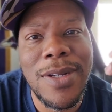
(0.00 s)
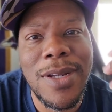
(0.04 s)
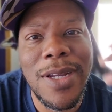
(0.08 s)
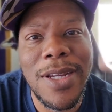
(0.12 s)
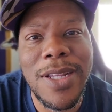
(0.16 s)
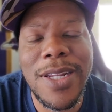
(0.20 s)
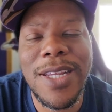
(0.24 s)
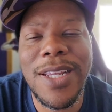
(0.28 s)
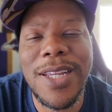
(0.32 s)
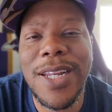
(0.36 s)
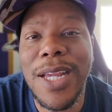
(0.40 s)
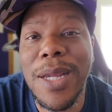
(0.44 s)

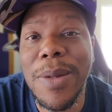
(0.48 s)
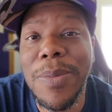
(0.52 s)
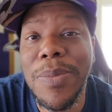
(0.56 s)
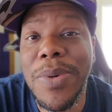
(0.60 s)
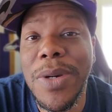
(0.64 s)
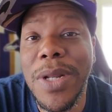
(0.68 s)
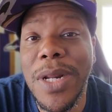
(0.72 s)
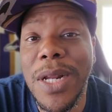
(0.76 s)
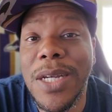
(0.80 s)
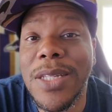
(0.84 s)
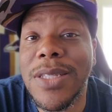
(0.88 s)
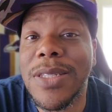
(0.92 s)
And then they
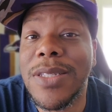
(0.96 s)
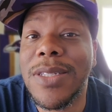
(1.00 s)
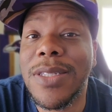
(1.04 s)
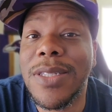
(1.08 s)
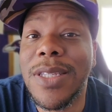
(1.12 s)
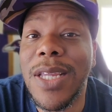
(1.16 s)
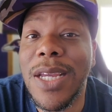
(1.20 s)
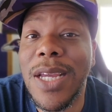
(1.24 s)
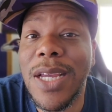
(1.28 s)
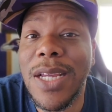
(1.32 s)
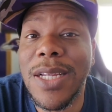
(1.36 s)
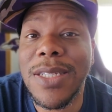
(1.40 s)
put out the
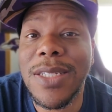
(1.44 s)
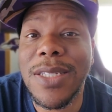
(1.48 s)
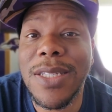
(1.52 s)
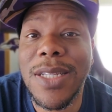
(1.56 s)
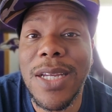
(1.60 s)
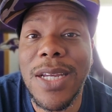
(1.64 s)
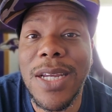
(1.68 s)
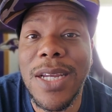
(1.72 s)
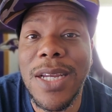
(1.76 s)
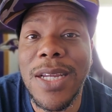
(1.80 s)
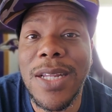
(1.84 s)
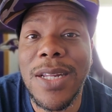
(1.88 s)
stats
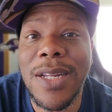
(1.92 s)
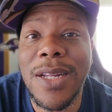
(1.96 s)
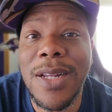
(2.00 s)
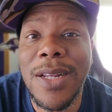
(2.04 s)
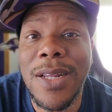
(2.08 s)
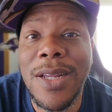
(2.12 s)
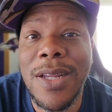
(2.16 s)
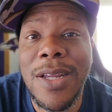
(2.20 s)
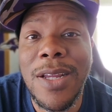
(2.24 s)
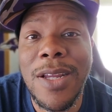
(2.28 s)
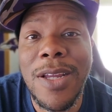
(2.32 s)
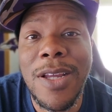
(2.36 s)
that
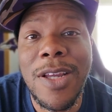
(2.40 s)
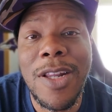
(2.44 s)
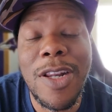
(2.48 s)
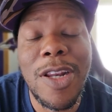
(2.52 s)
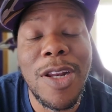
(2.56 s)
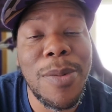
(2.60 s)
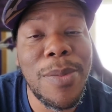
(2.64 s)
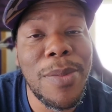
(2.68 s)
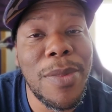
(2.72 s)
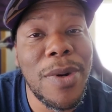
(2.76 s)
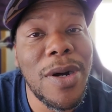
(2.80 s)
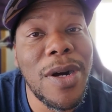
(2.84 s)

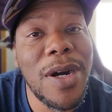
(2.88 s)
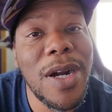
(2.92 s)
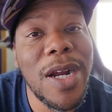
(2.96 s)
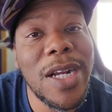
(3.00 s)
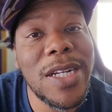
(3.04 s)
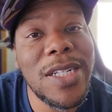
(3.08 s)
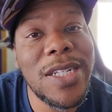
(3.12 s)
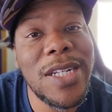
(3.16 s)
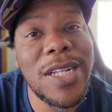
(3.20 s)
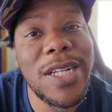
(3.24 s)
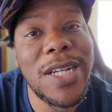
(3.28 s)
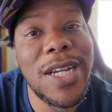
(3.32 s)
Lamar
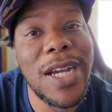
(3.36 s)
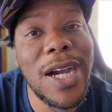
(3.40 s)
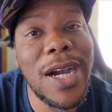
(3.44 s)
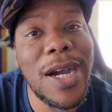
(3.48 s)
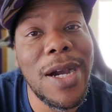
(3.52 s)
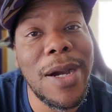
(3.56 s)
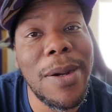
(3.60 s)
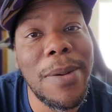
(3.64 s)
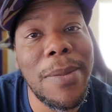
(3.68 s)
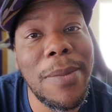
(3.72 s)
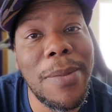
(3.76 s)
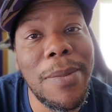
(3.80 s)
actually
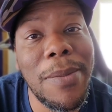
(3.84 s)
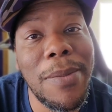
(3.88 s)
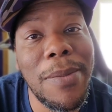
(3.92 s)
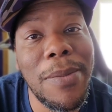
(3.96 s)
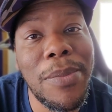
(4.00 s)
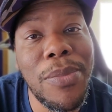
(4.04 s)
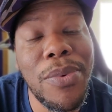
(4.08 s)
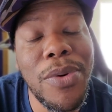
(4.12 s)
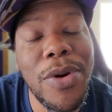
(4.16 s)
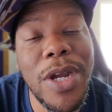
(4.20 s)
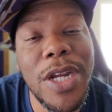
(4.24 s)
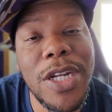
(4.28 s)
got
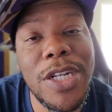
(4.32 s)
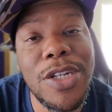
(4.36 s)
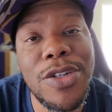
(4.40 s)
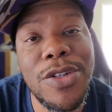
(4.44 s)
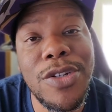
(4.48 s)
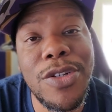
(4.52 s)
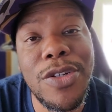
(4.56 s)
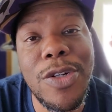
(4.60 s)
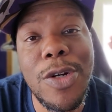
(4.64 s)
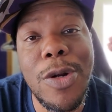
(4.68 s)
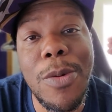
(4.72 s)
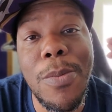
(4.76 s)

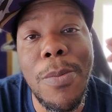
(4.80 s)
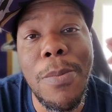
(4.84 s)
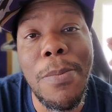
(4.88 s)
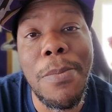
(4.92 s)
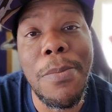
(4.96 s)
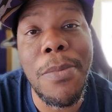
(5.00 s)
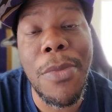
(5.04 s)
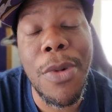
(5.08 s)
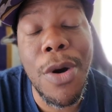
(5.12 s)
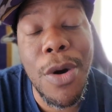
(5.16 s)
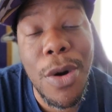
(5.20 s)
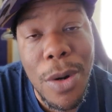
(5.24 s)
pressured
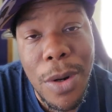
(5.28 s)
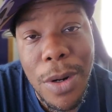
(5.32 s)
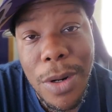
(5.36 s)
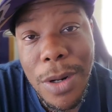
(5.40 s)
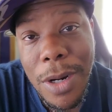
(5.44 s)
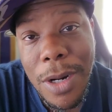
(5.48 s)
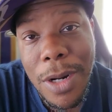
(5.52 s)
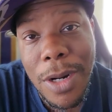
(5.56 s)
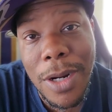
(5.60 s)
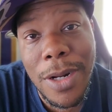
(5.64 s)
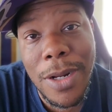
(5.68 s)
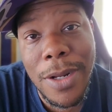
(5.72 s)

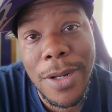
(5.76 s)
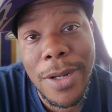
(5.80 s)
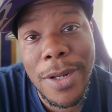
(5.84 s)
more